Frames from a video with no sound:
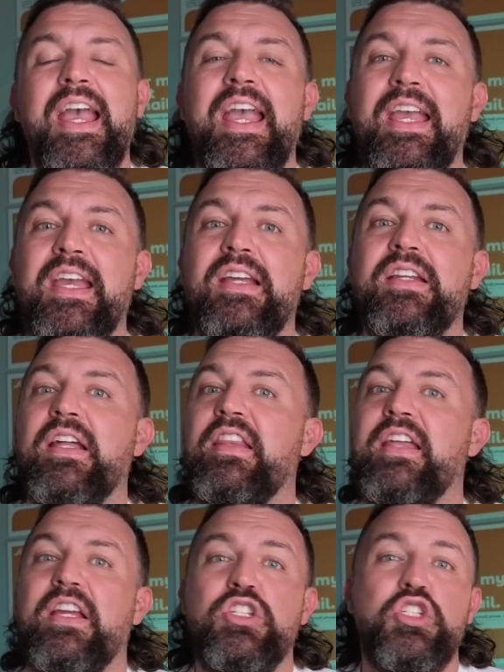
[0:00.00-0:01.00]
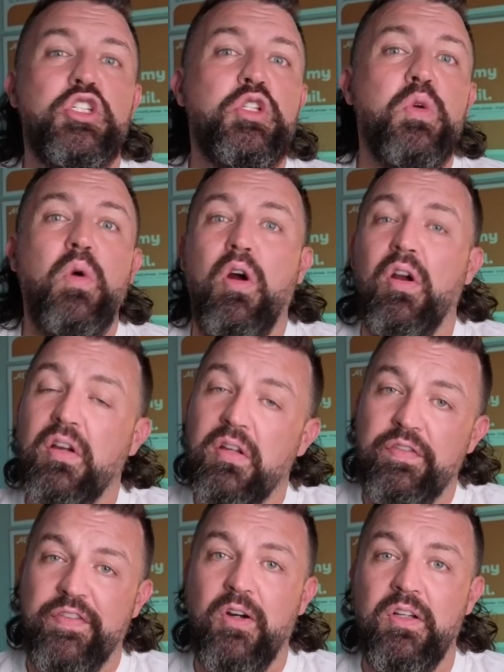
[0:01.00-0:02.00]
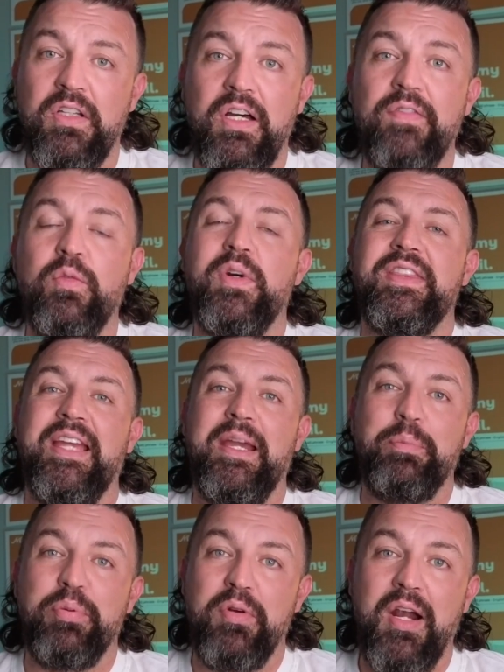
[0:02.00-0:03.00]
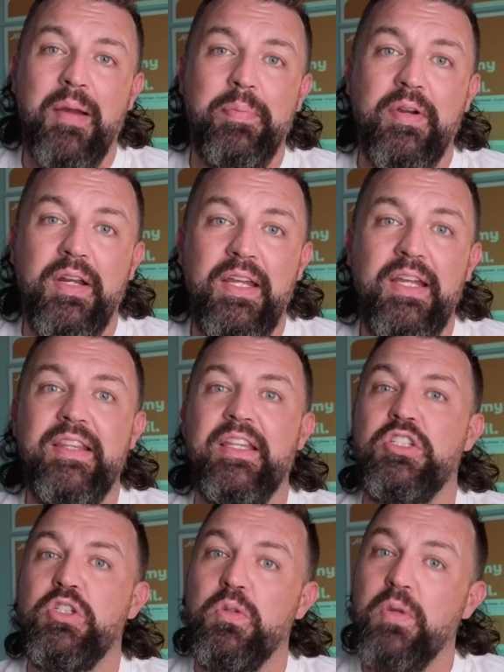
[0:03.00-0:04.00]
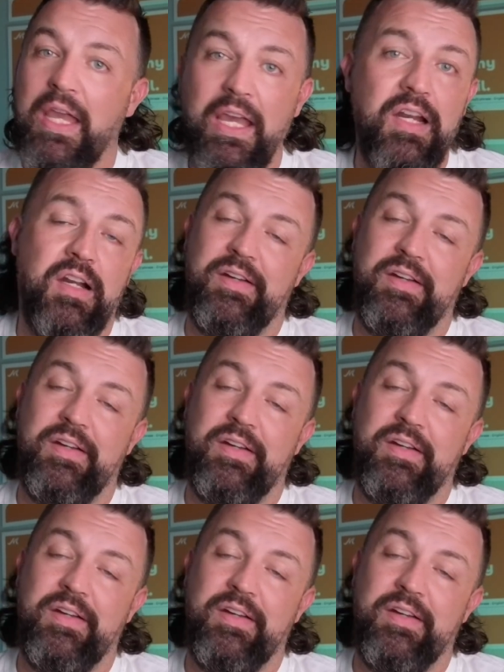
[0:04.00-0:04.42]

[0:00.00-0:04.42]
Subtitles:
and that you aren't going to fall in love with a property that you cannot